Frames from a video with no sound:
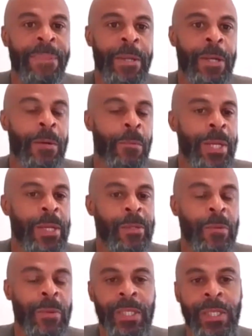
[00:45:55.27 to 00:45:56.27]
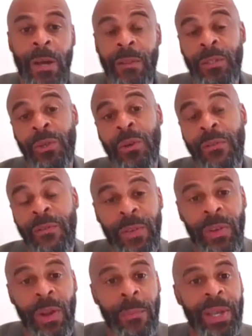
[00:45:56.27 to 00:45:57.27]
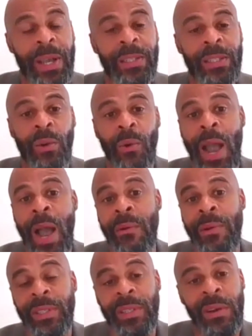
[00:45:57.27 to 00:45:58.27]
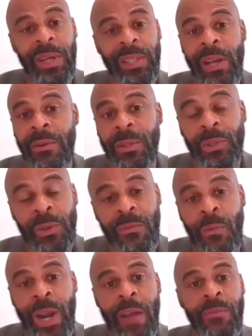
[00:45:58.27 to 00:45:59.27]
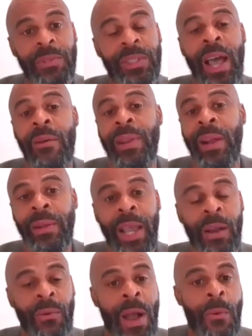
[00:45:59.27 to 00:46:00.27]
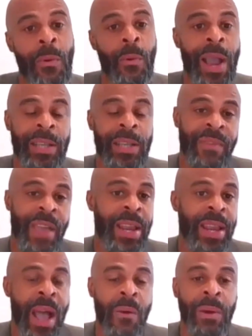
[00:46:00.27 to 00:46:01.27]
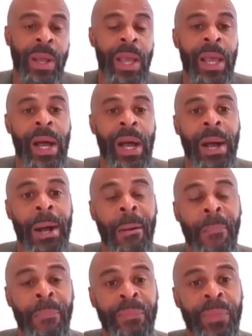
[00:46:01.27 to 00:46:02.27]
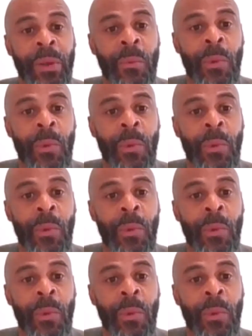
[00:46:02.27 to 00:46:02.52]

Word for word: you know we we tell the truth you know because the ground is going to tell the truth whatever's down there in that ground what we're excavating out um,